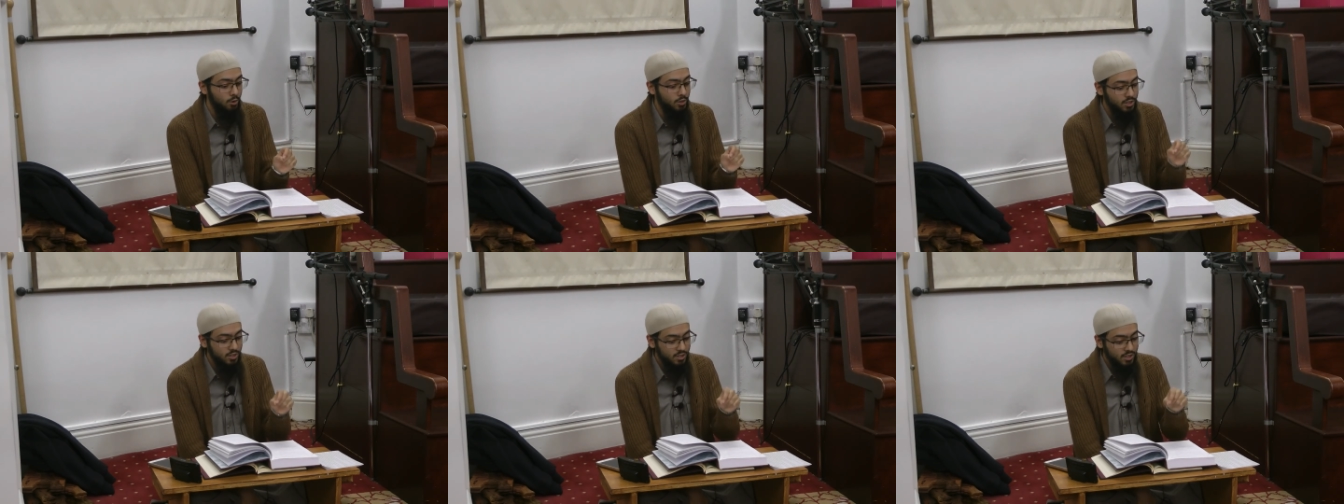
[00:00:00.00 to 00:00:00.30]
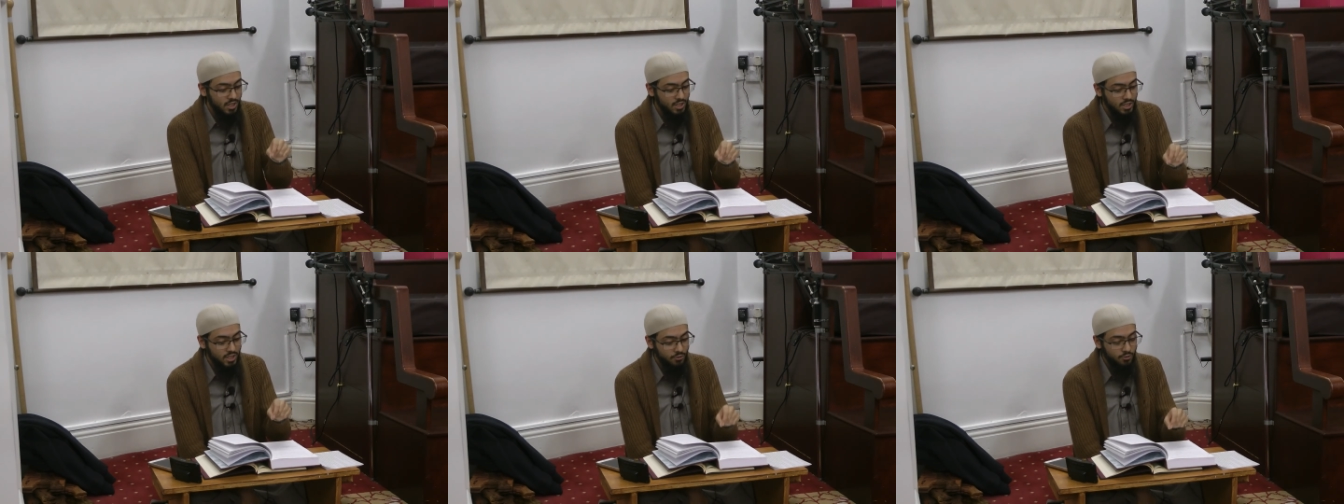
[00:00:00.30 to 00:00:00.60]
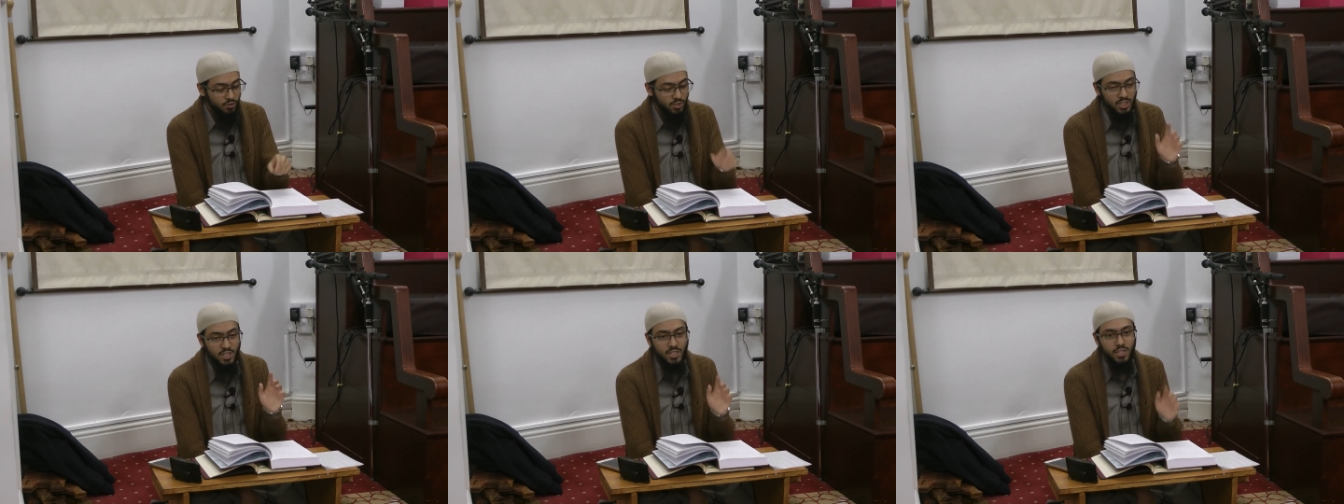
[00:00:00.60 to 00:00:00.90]
This is the
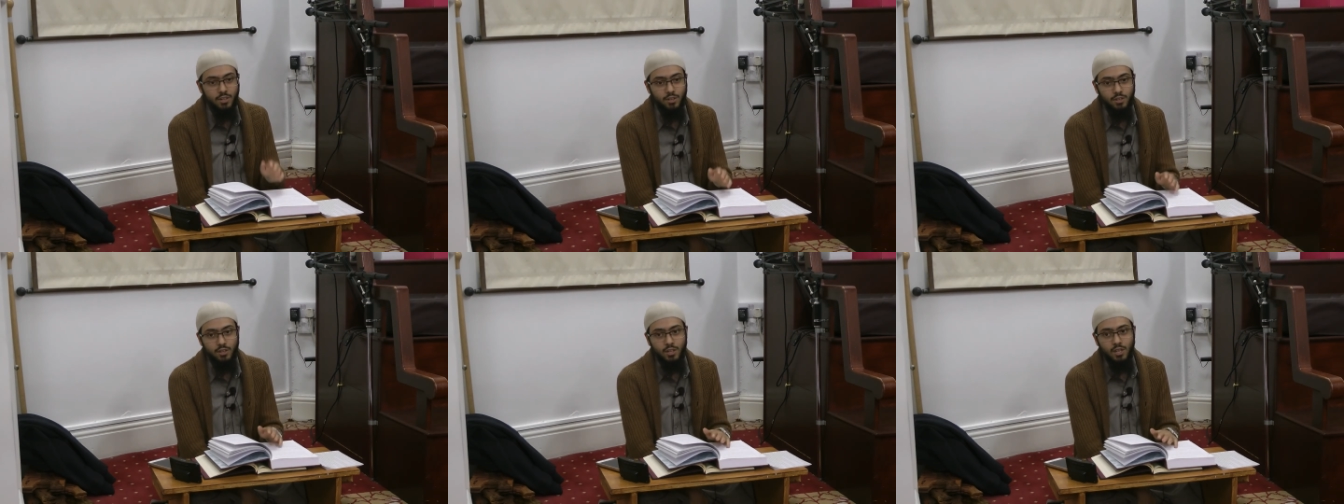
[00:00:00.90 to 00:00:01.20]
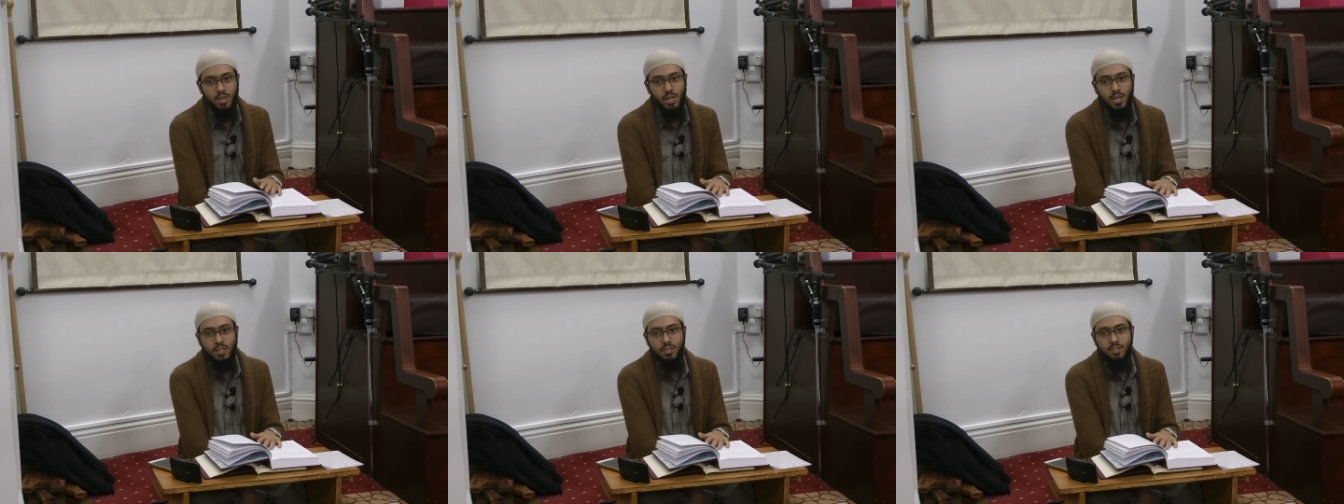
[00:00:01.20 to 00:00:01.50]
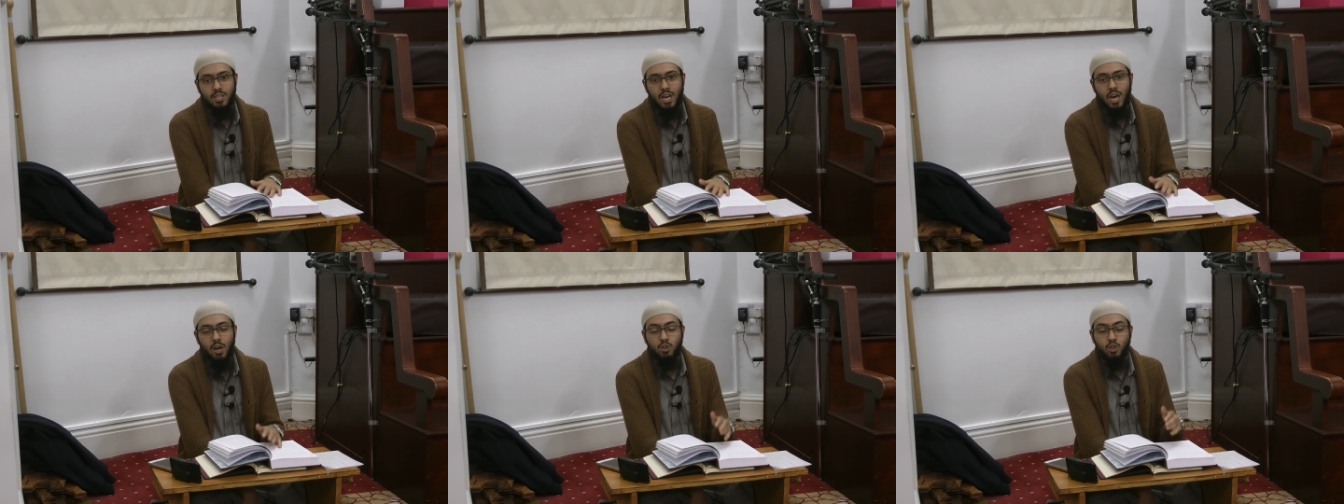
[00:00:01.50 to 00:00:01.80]
tafsir
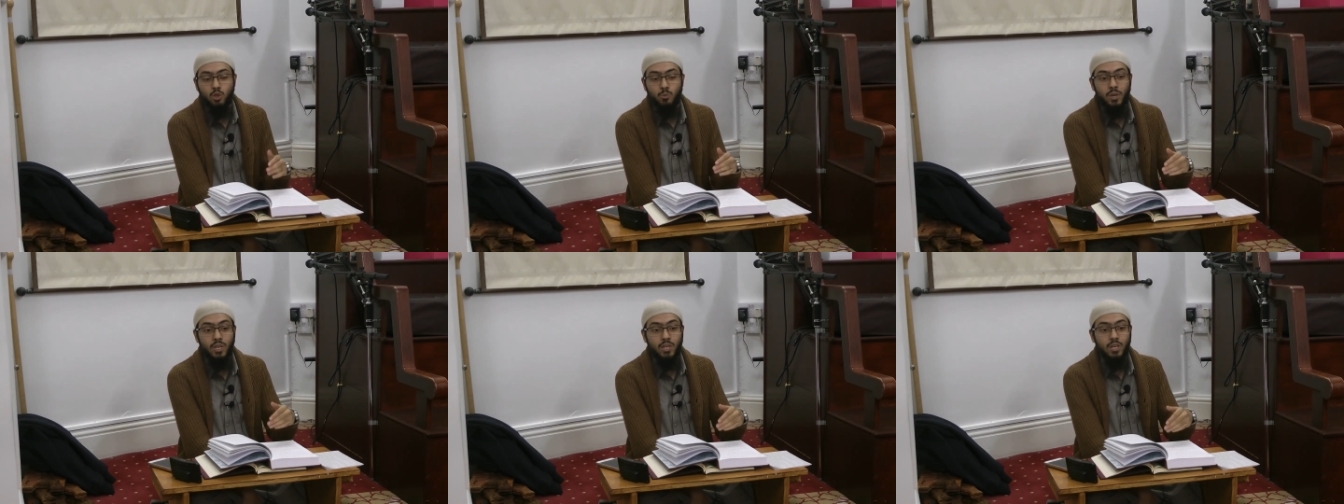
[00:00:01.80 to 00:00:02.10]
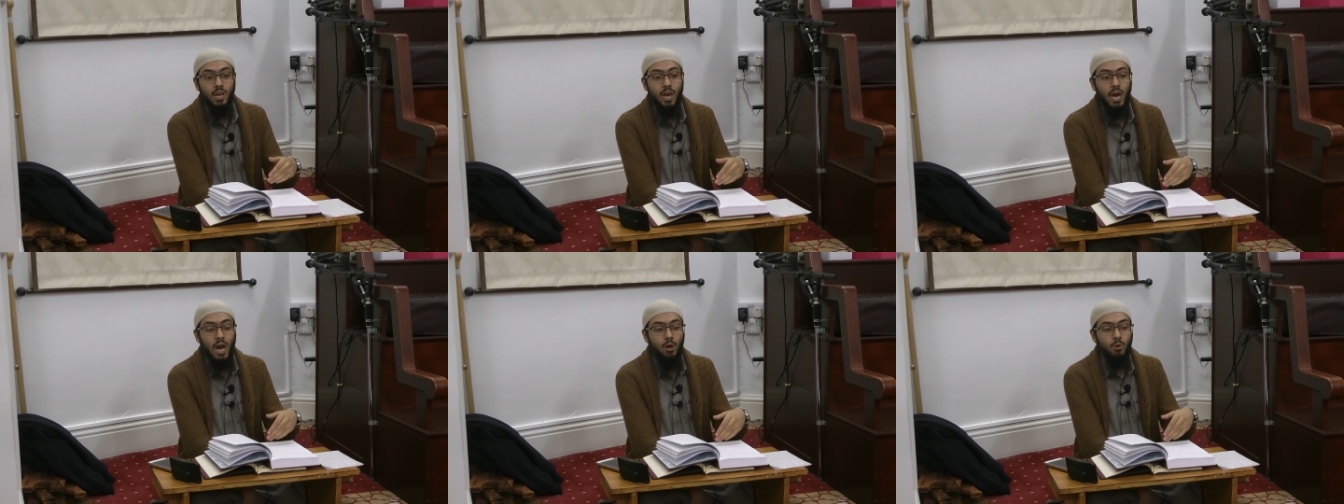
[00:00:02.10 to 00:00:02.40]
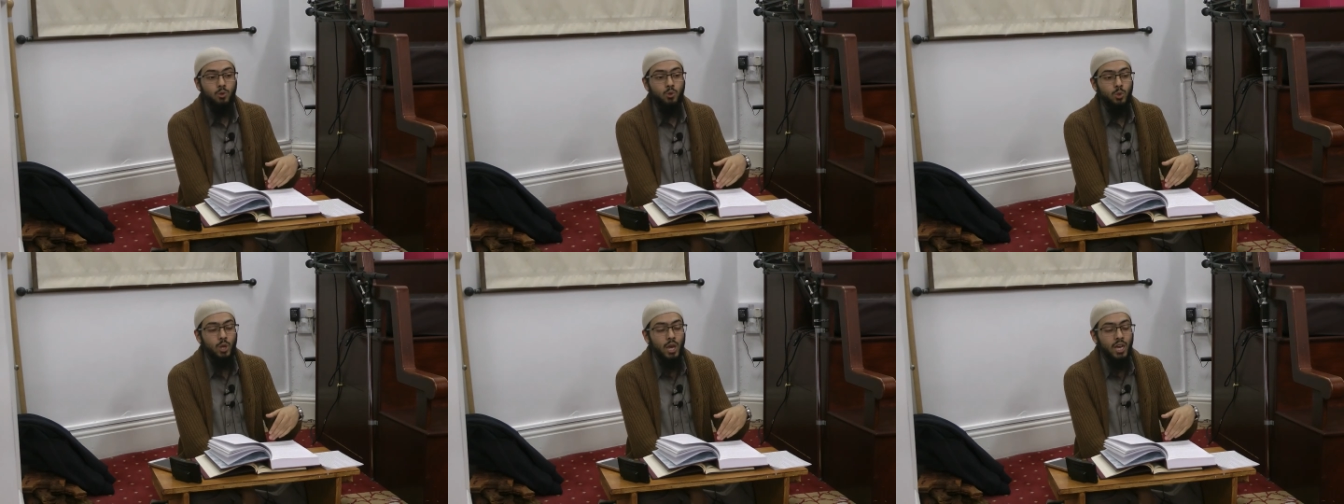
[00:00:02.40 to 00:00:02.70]
this is how to make,
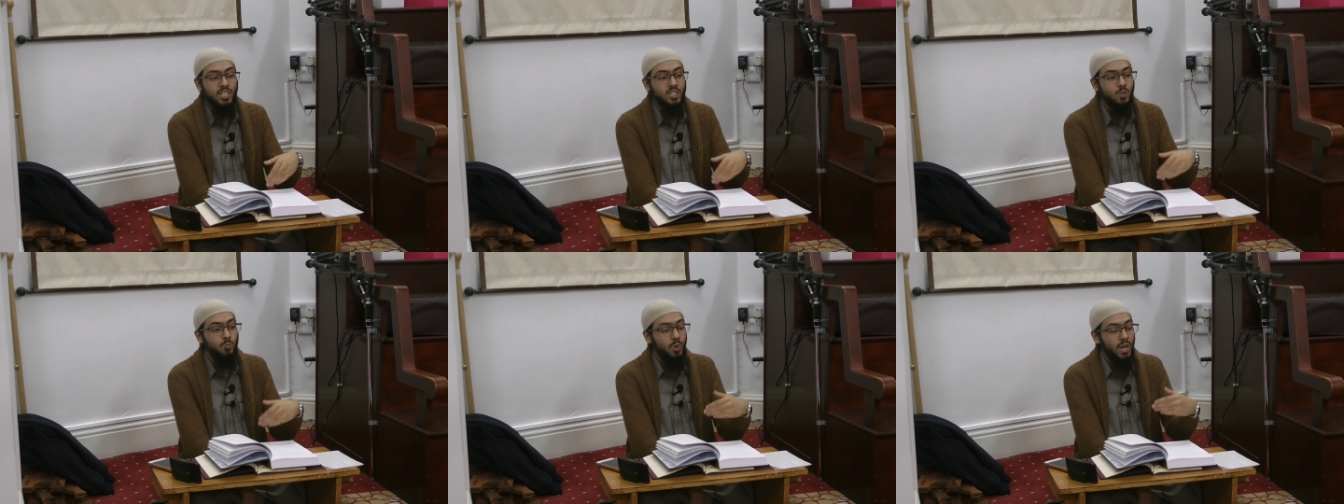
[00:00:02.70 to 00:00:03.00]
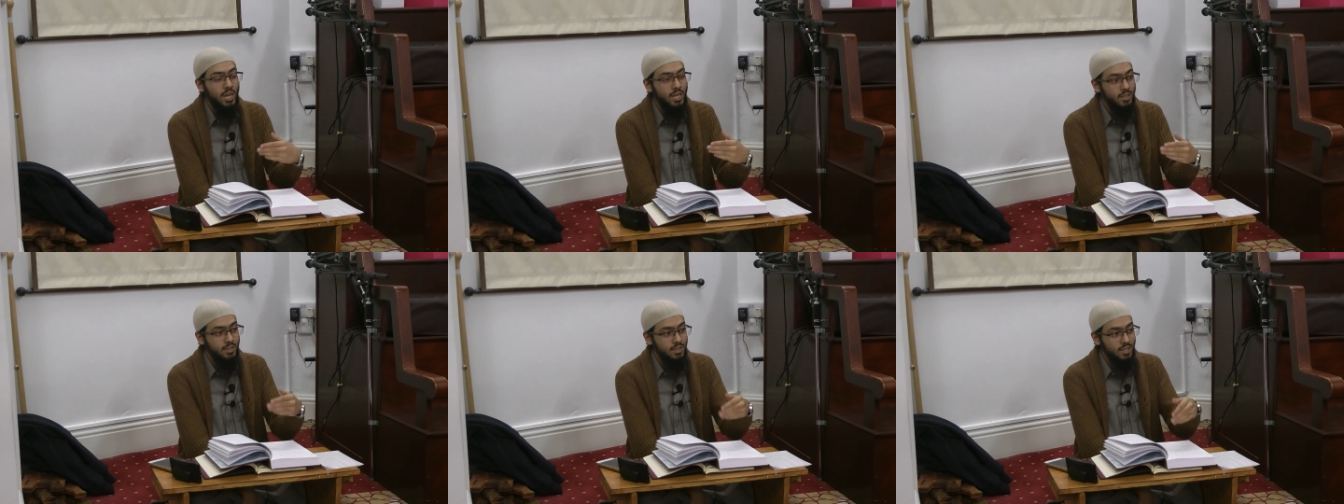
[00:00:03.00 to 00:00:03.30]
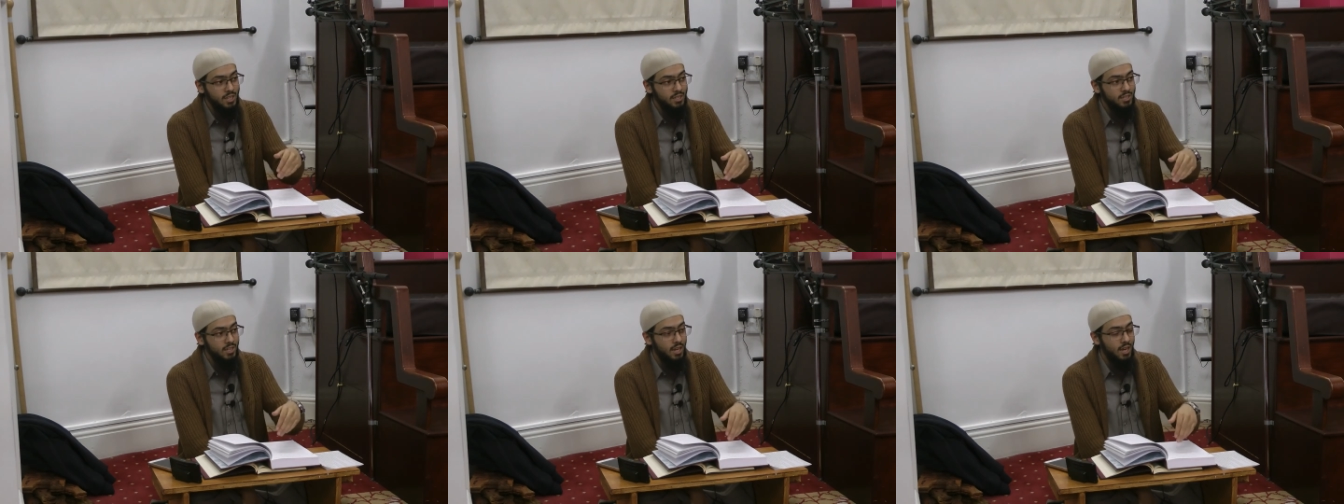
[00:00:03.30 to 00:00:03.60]
how to explain
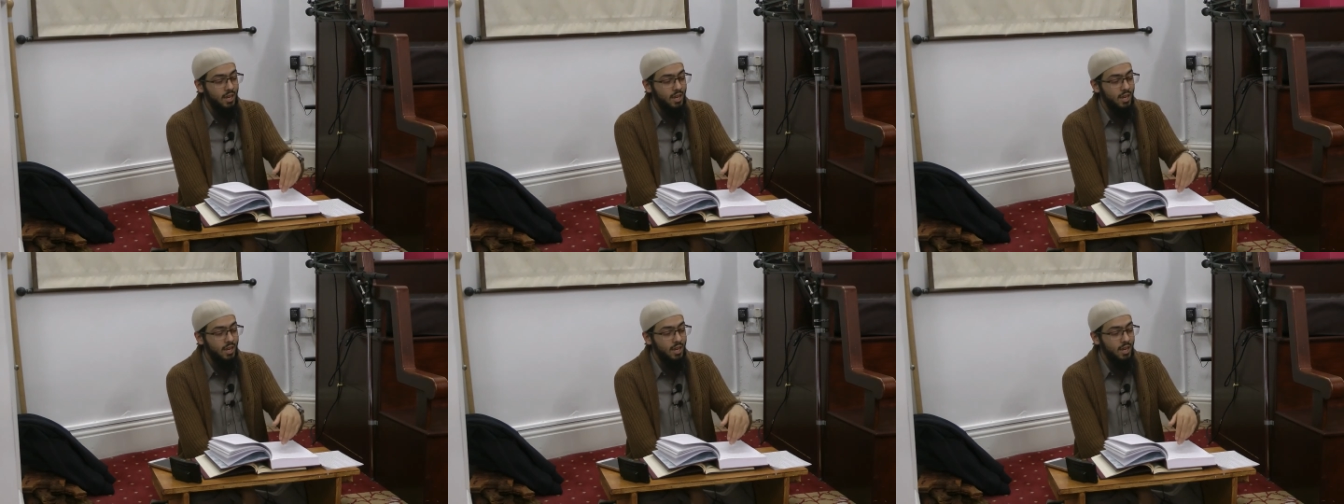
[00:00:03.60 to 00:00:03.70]
these